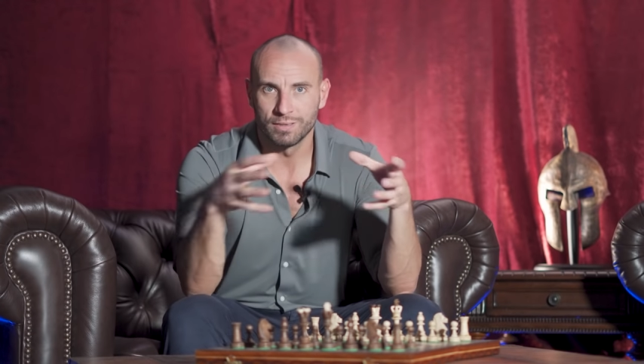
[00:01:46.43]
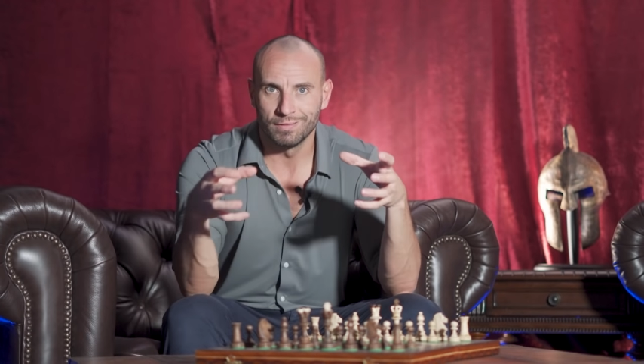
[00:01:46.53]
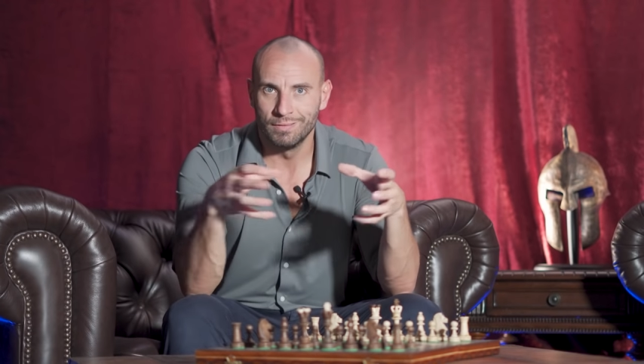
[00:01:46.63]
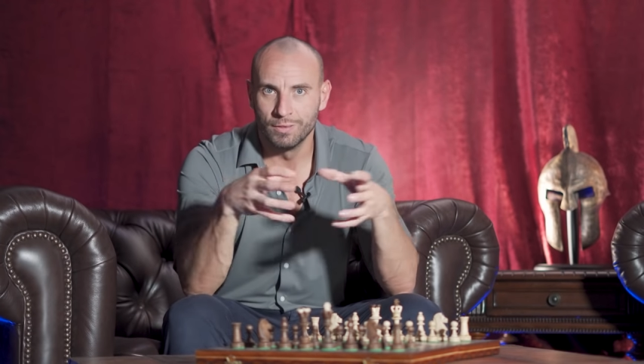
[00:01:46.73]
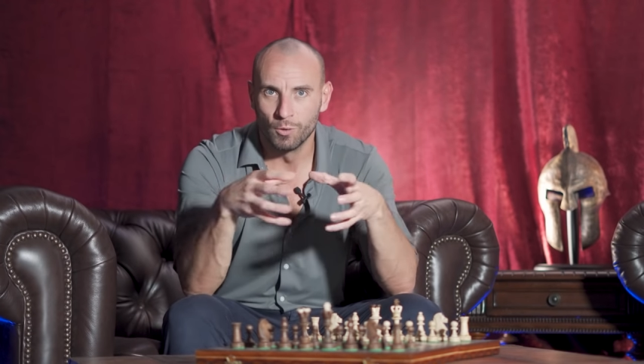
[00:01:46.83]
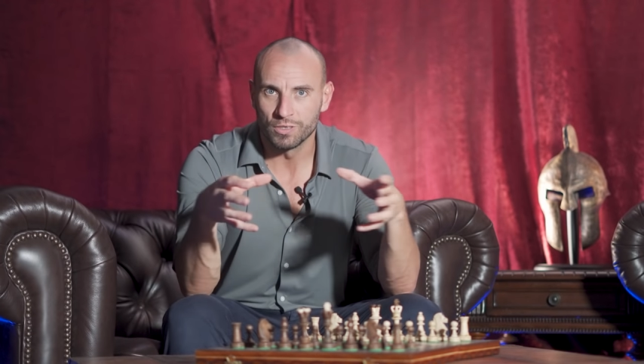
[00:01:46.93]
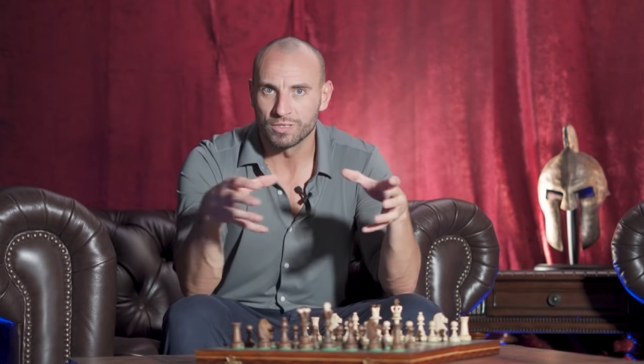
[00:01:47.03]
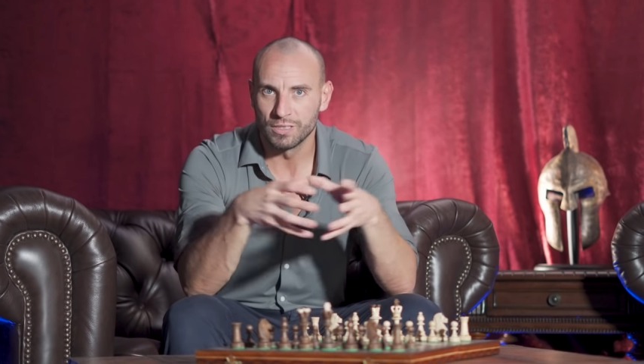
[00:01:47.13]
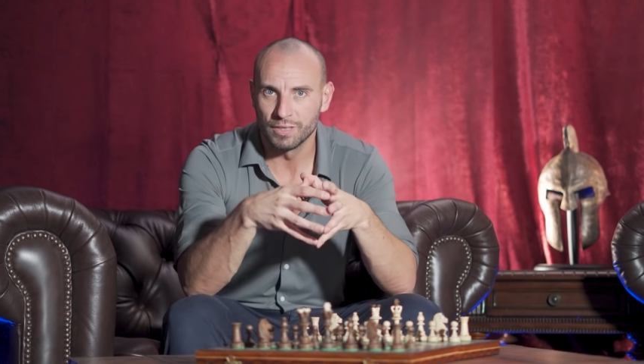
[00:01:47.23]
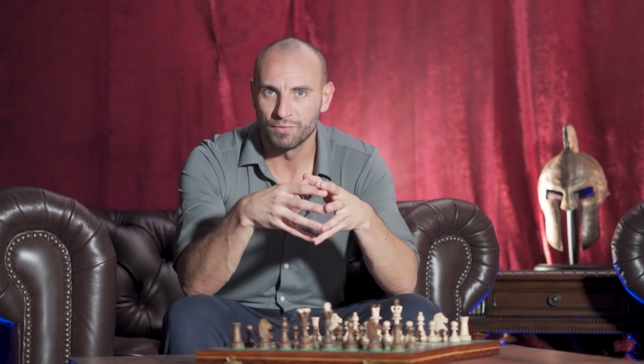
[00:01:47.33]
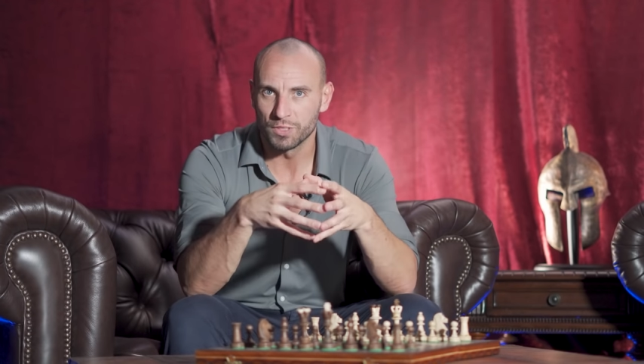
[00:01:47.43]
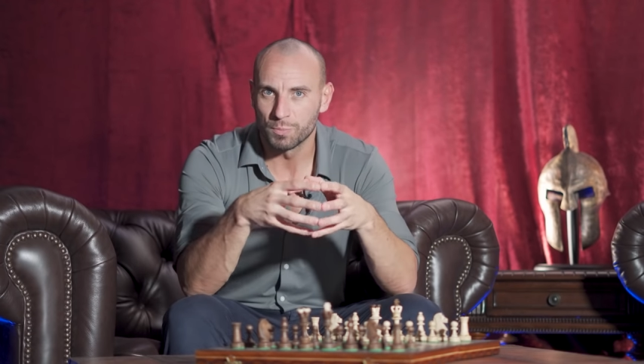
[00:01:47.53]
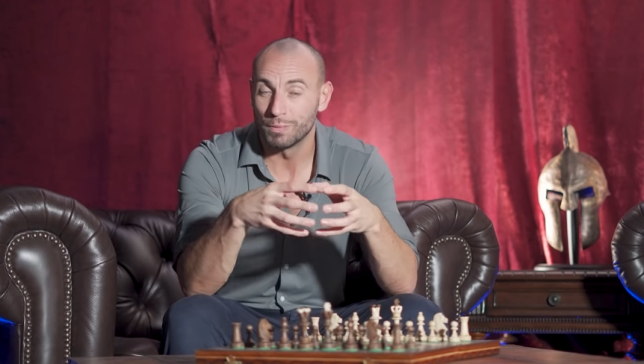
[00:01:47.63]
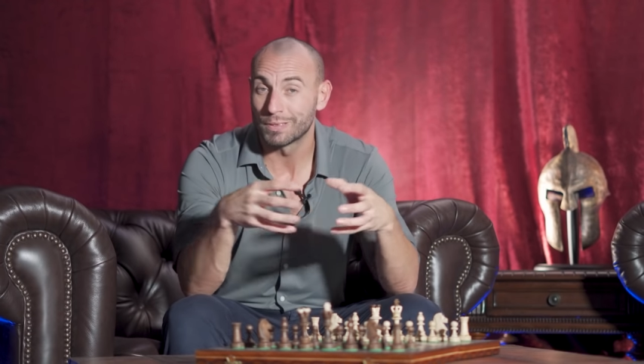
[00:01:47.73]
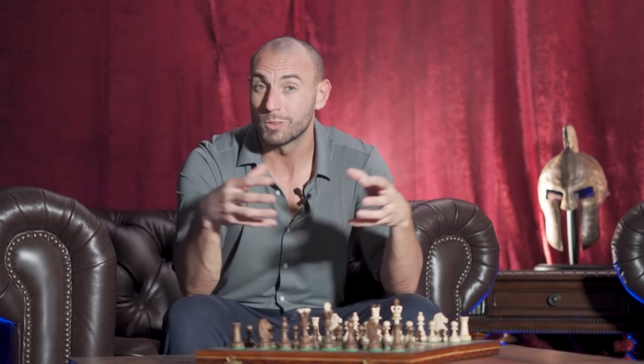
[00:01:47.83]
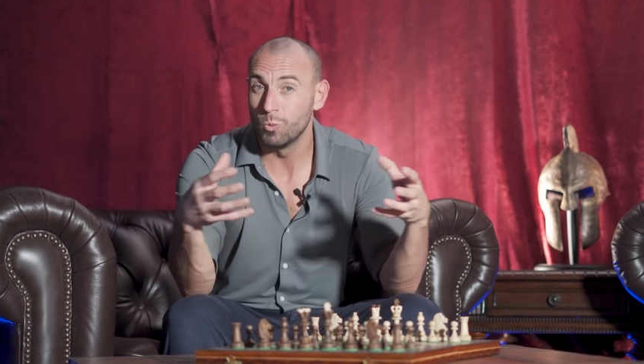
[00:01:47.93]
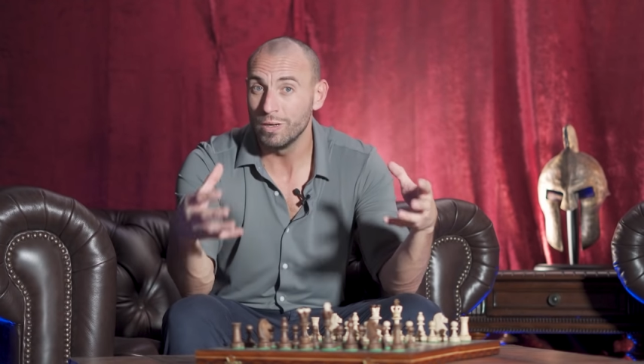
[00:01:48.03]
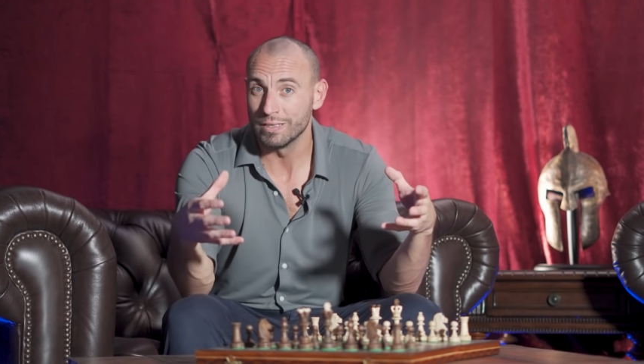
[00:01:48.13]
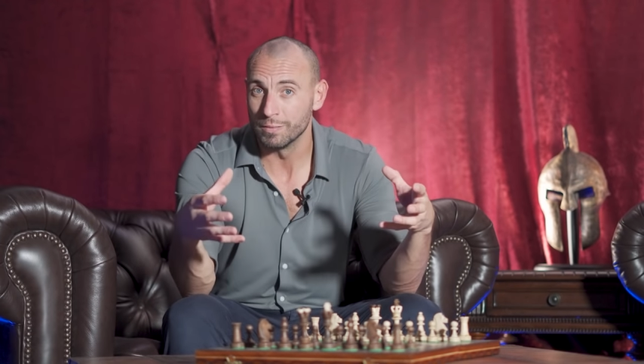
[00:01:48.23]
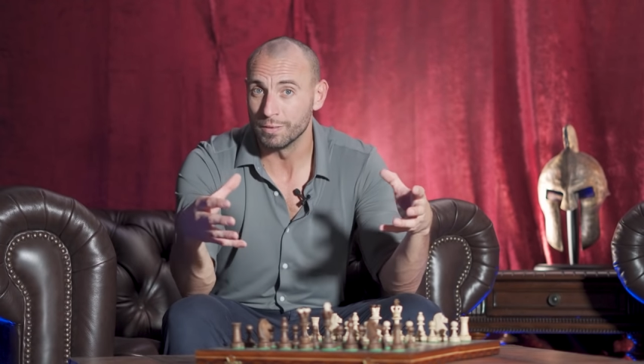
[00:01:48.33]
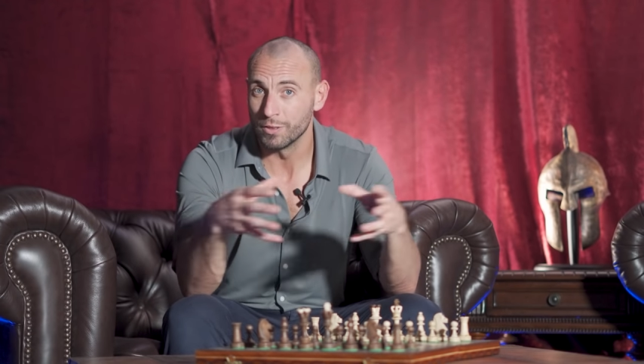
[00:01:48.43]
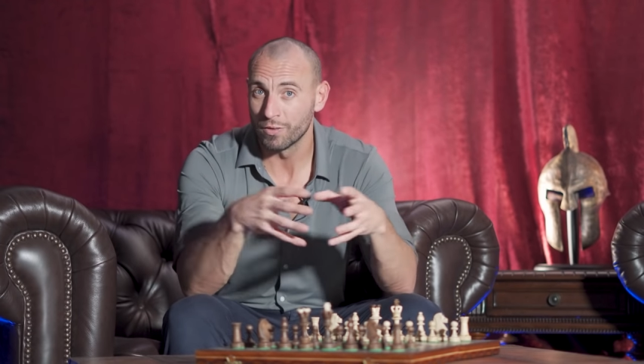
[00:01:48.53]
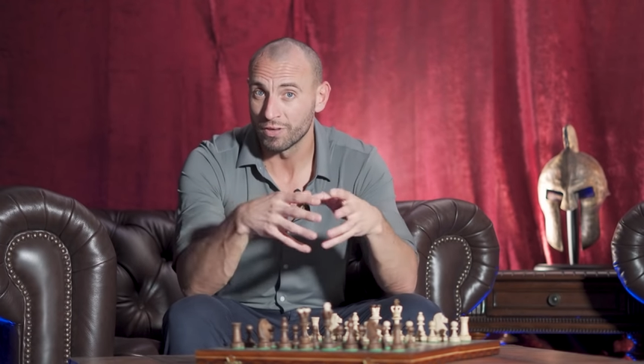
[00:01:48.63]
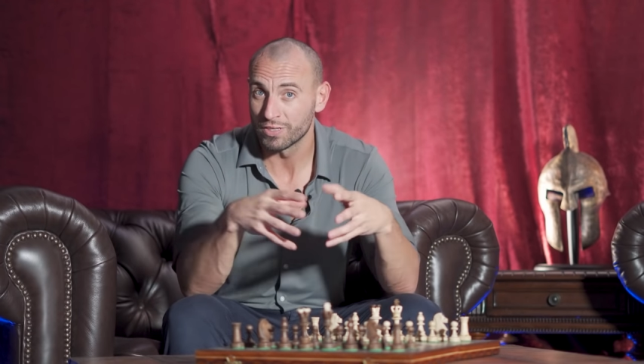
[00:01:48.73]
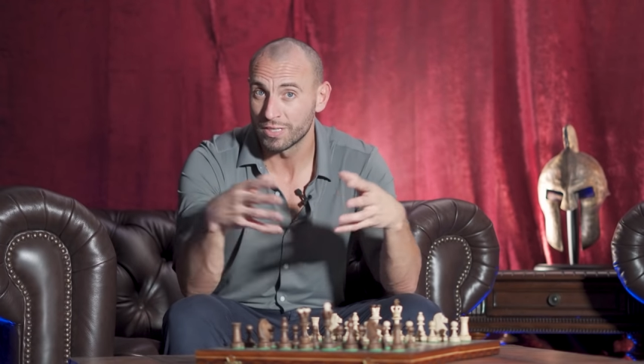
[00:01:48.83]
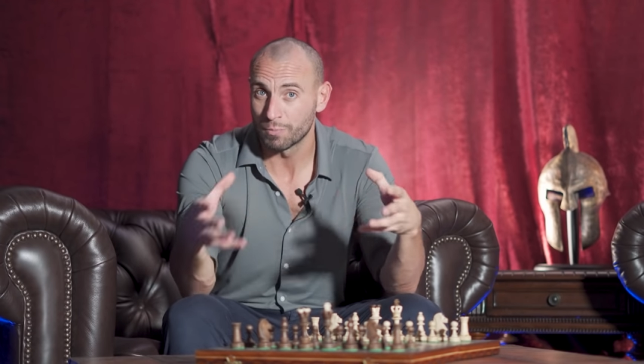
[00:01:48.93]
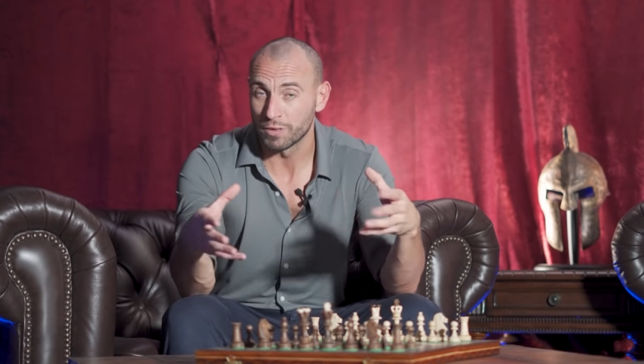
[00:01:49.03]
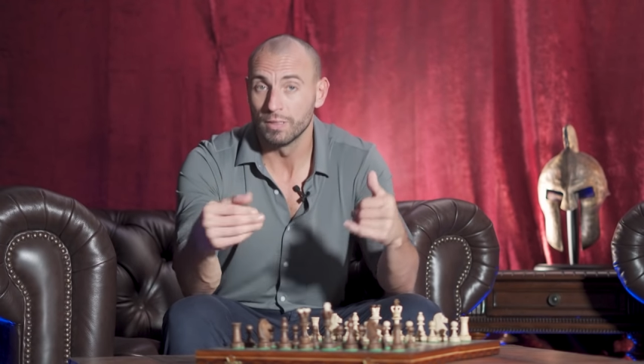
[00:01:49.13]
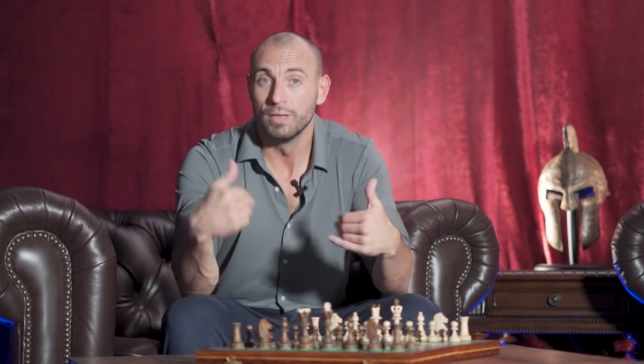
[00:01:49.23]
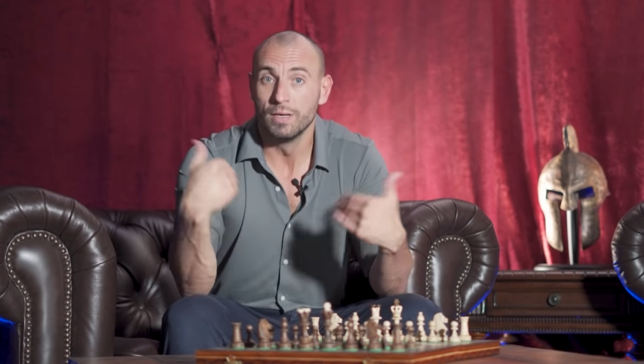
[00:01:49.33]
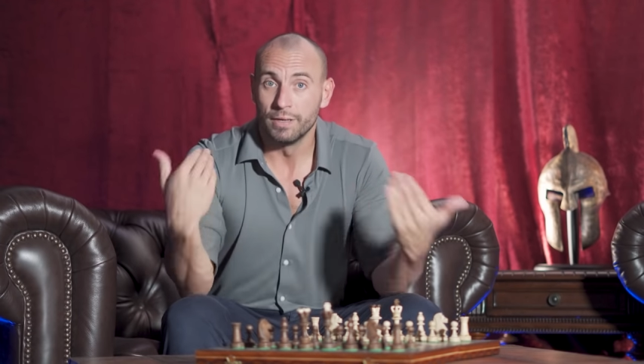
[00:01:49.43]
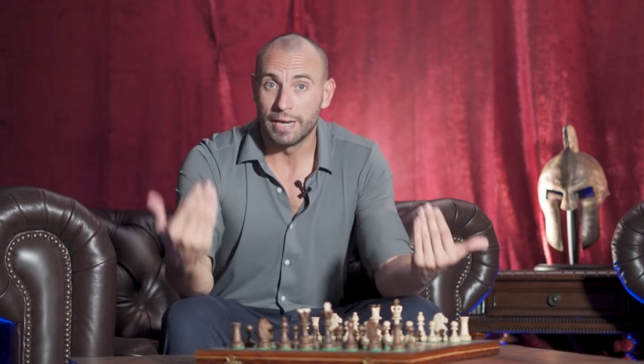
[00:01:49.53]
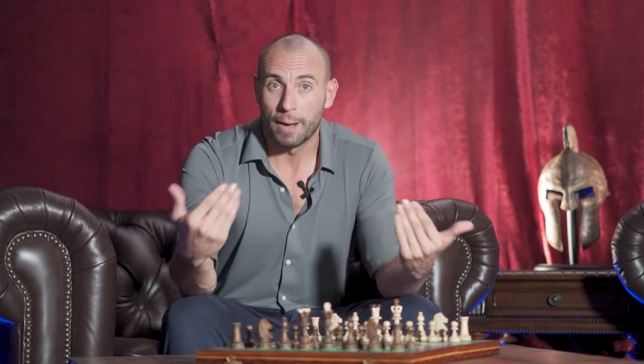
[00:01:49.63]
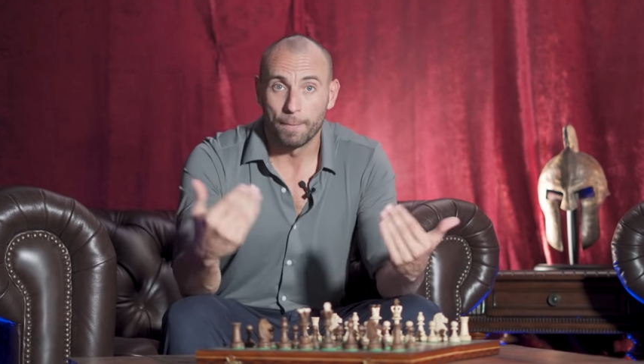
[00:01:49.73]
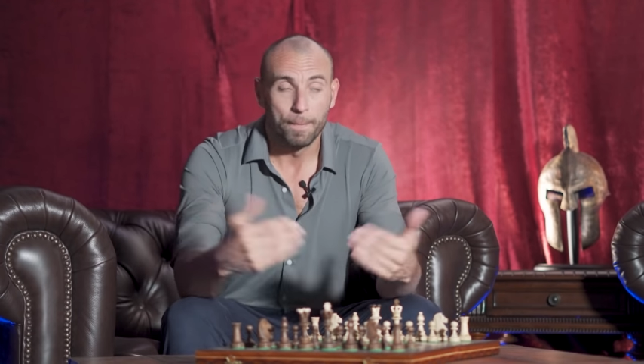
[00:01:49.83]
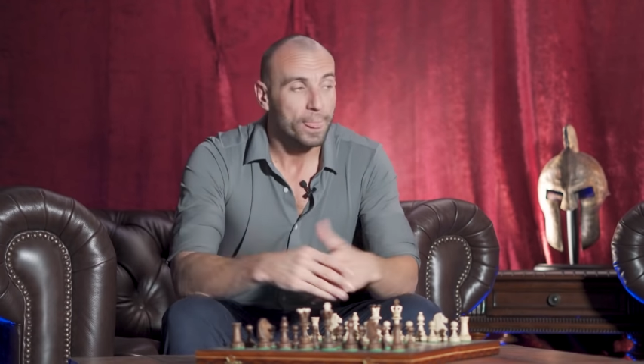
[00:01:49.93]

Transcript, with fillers: to notice the difference between them and that they're separate. Now,